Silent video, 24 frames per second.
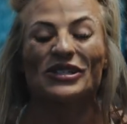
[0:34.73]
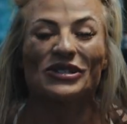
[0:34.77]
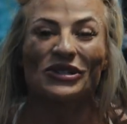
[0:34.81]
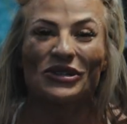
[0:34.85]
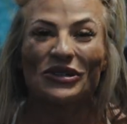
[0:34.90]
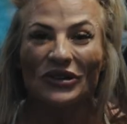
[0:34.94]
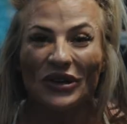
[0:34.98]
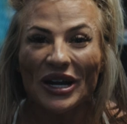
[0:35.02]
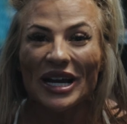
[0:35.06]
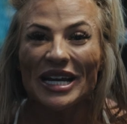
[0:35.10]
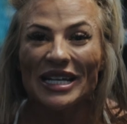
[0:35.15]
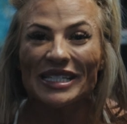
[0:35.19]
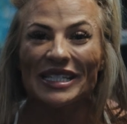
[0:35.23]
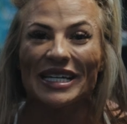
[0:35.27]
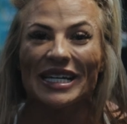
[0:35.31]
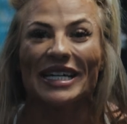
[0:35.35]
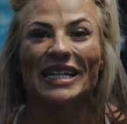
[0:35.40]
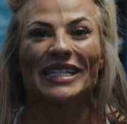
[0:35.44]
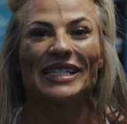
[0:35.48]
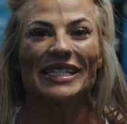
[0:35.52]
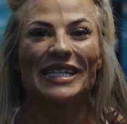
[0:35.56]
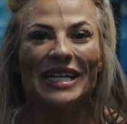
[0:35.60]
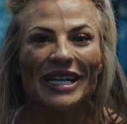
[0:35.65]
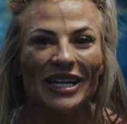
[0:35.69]
It's crazy.
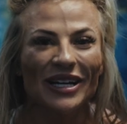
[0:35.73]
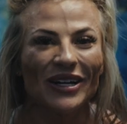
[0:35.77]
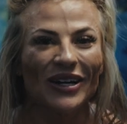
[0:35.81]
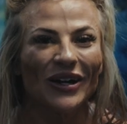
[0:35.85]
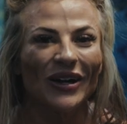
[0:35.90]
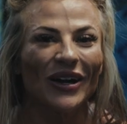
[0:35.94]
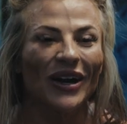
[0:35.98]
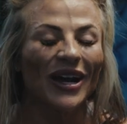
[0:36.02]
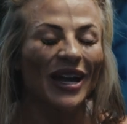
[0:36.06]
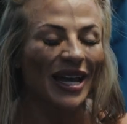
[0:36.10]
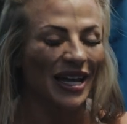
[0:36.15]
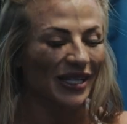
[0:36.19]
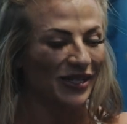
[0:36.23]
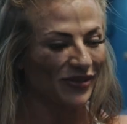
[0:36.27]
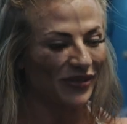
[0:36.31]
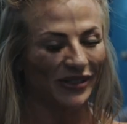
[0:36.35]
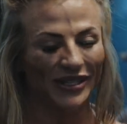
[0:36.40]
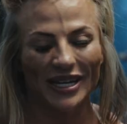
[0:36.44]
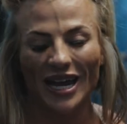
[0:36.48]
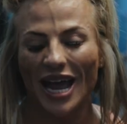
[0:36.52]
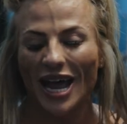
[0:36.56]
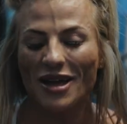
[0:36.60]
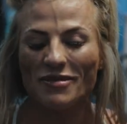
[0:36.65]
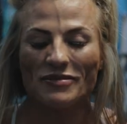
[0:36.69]
It's here. It's
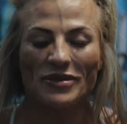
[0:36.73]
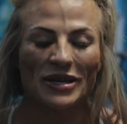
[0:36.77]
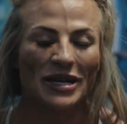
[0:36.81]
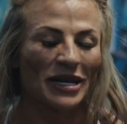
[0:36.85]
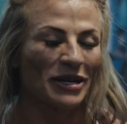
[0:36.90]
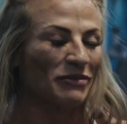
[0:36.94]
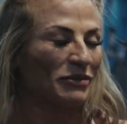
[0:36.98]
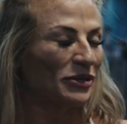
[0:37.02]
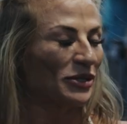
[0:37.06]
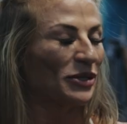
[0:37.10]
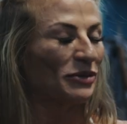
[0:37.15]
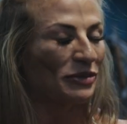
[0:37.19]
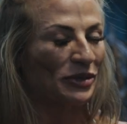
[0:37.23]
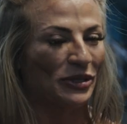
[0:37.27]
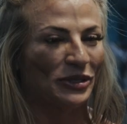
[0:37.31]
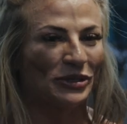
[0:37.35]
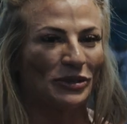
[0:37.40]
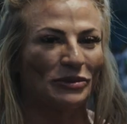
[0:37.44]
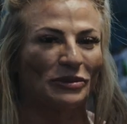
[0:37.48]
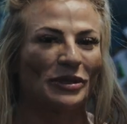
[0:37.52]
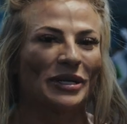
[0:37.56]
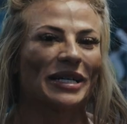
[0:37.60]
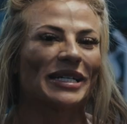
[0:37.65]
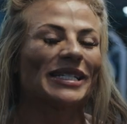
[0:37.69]
really happening. I'm super,
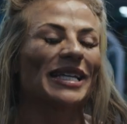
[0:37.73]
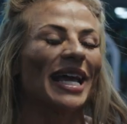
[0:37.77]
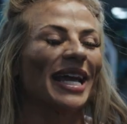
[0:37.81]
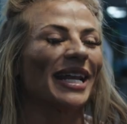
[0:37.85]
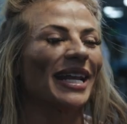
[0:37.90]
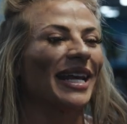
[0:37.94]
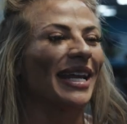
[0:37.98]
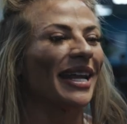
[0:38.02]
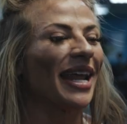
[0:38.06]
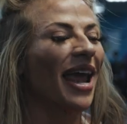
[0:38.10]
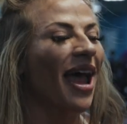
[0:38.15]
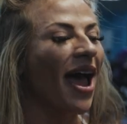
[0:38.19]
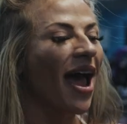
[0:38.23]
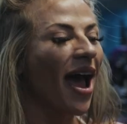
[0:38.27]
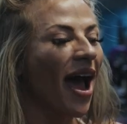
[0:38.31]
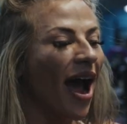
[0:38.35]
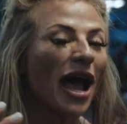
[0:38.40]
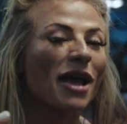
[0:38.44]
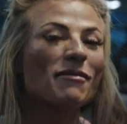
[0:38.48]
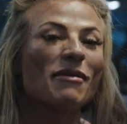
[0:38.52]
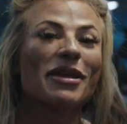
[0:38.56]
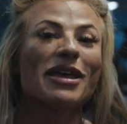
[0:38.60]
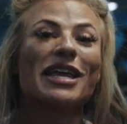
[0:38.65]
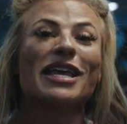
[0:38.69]
super excited.
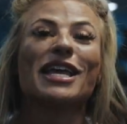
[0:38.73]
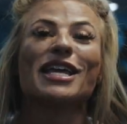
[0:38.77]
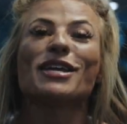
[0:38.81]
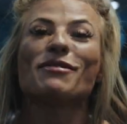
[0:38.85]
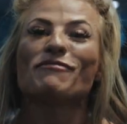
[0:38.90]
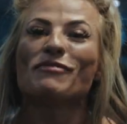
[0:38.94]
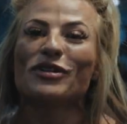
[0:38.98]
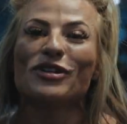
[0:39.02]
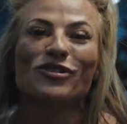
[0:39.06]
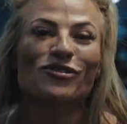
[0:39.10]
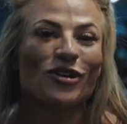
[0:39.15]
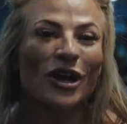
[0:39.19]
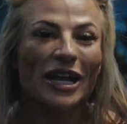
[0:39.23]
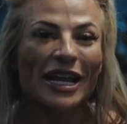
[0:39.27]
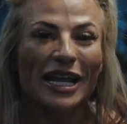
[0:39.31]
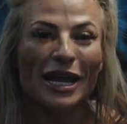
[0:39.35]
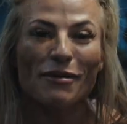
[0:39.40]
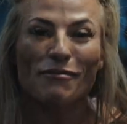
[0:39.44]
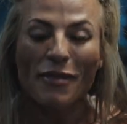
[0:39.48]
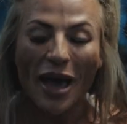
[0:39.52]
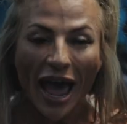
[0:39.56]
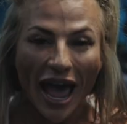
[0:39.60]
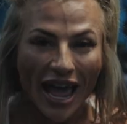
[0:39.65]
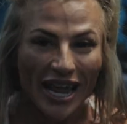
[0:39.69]
I've been training
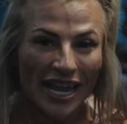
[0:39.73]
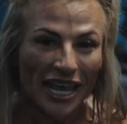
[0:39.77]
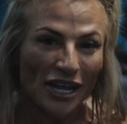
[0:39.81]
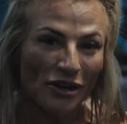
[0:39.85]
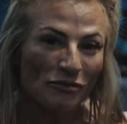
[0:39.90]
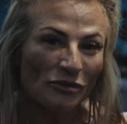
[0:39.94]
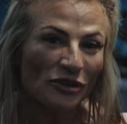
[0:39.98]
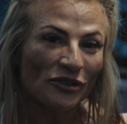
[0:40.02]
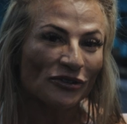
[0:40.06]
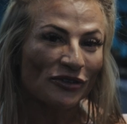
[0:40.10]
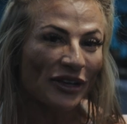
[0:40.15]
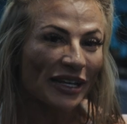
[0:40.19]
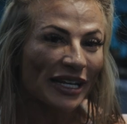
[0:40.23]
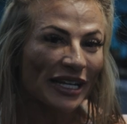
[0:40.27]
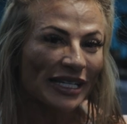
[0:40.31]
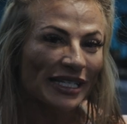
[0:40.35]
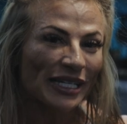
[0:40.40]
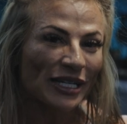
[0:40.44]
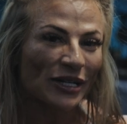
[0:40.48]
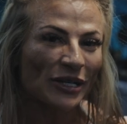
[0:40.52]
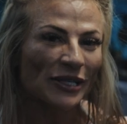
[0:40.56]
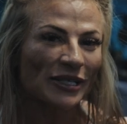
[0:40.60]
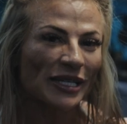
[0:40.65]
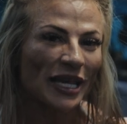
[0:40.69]
at Pack Animal
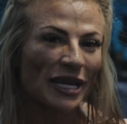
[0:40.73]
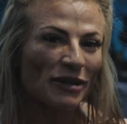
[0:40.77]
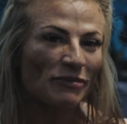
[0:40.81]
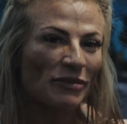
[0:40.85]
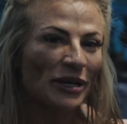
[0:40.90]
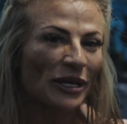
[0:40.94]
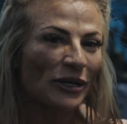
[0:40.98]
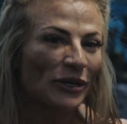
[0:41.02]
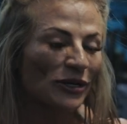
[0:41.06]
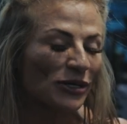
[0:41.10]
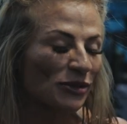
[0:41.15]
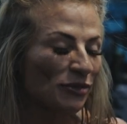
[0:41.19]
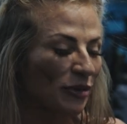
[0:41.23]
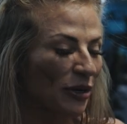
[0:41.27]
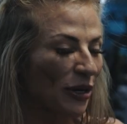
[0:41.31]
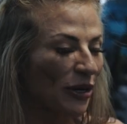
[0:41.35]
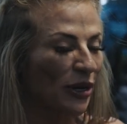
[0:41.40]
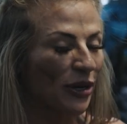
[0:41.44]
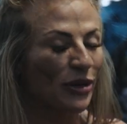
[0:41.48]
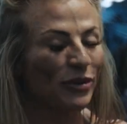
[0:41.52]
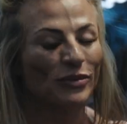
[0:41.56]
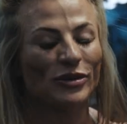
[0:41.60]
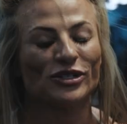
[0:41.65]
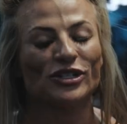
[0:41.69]
Fitness here in St.
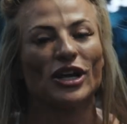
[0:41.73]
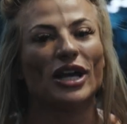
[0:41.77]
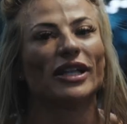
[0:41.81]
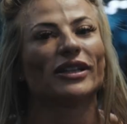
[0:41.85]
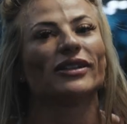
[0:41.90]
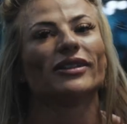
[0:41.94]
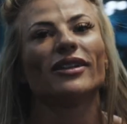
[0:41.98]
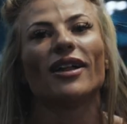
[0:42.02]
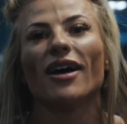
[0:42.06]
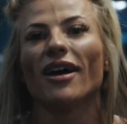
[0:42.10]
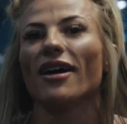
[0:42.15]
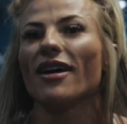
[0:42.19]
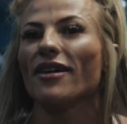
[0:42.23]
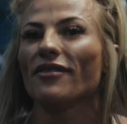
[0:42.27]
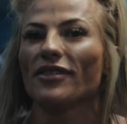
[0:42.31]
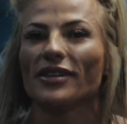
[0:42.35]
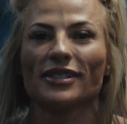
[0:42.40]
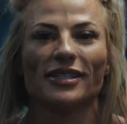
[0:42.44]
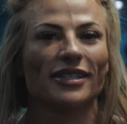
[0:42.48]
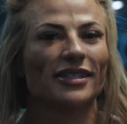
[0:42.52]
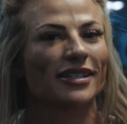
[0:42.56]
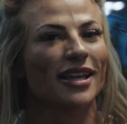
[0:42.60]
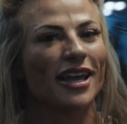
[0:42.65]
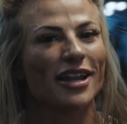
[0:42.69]
Petersburg, which I love.
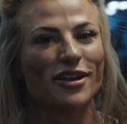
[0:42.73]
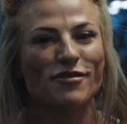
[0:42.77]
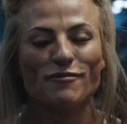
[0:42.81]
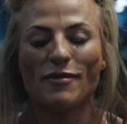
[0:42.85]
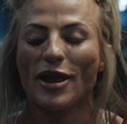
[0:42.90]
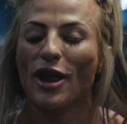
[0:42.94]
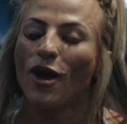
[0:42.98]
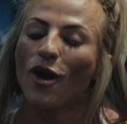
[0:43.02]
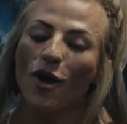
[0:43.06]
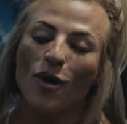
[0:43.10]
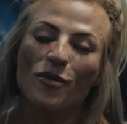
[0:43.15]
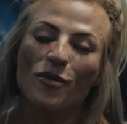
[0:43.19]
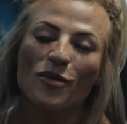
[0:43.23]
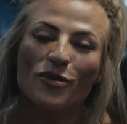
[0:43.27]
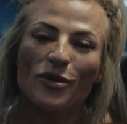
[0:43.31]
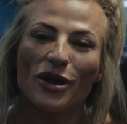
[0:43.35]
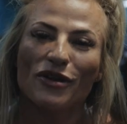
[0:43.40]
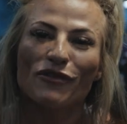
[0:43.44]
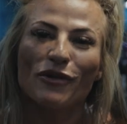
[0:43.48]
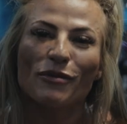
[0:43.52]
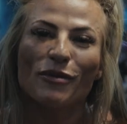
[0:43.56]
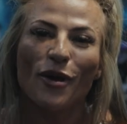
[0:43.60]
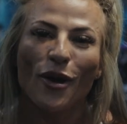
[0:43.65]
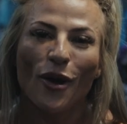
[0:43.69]
This is kind of my home
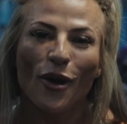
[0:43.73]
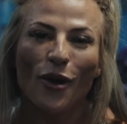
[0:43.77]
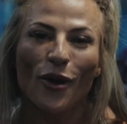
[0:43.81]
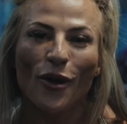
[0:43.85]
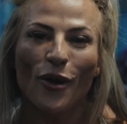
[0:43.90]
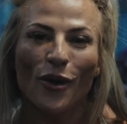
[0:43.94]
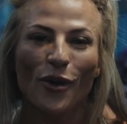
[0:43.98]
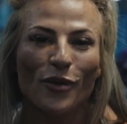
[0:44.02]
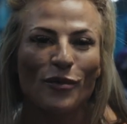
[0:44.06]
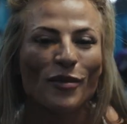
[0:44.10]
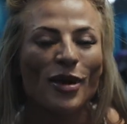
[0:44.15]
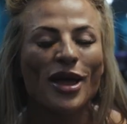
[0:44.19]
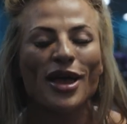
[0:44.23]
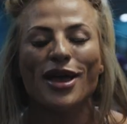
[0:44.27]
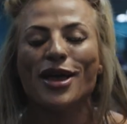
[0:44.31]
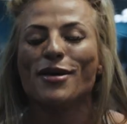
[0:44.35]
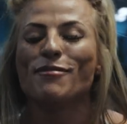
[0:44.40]
away from home.